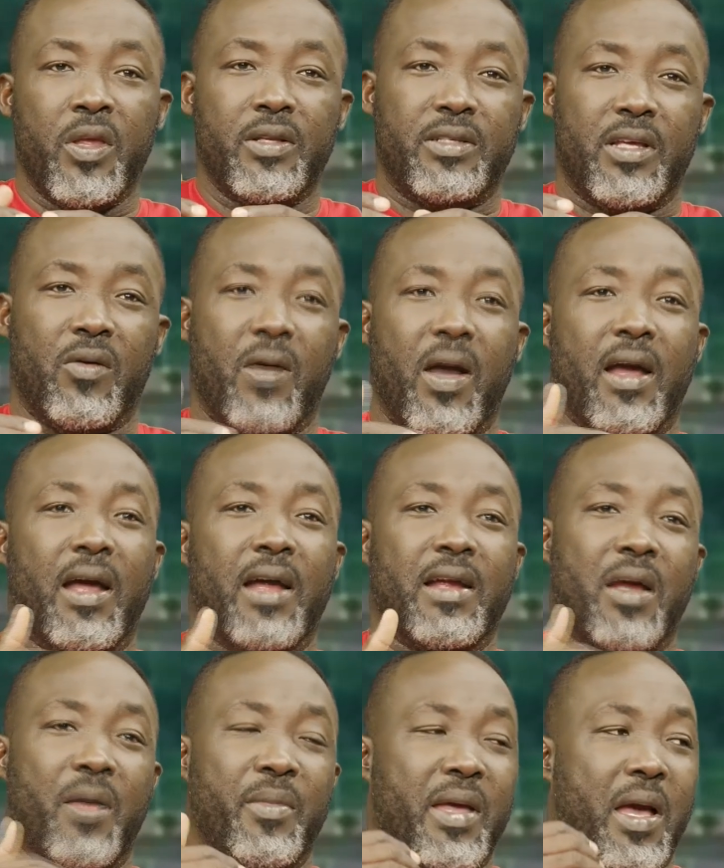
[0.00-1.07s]
Tiakwaka
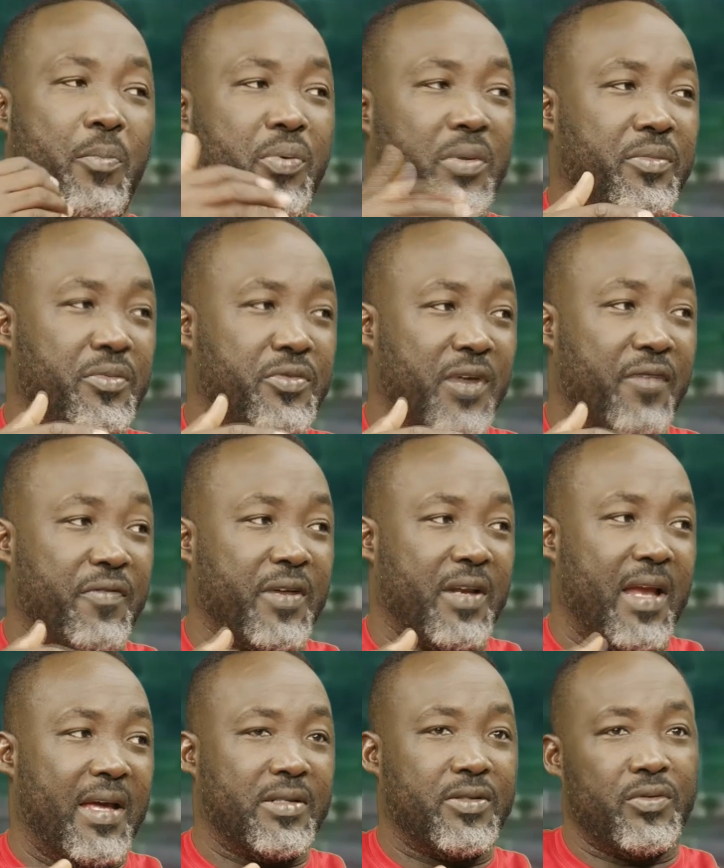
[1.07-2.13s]
kame apim traffic light.